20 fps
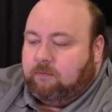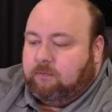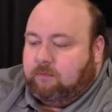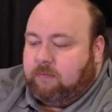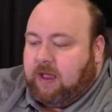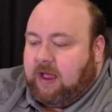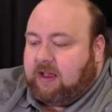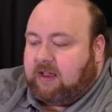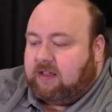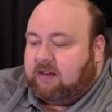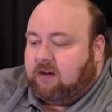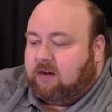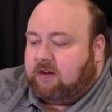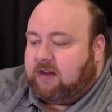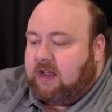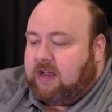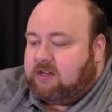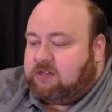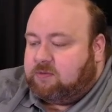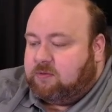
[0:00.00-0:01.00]
Back at our
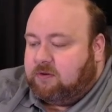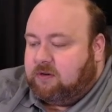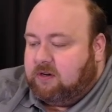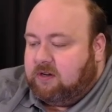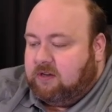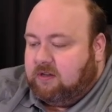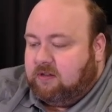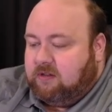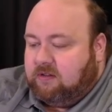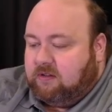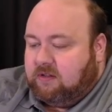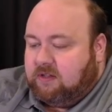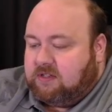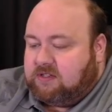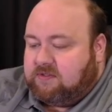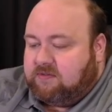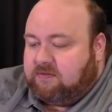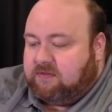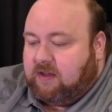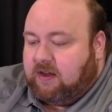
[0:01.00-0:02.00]
dashboard,
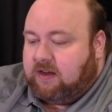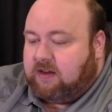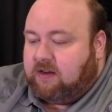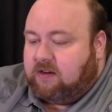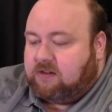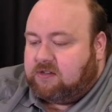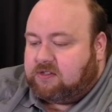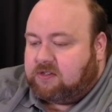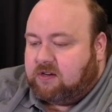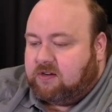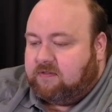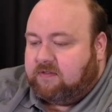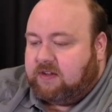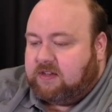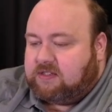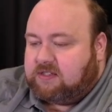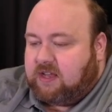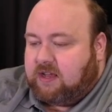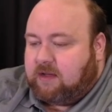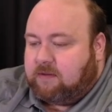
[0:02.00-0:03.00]
let's find our
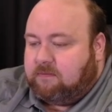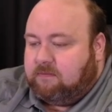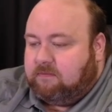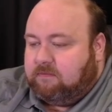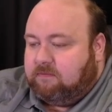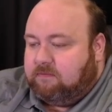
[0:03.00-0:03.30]
Surveys app.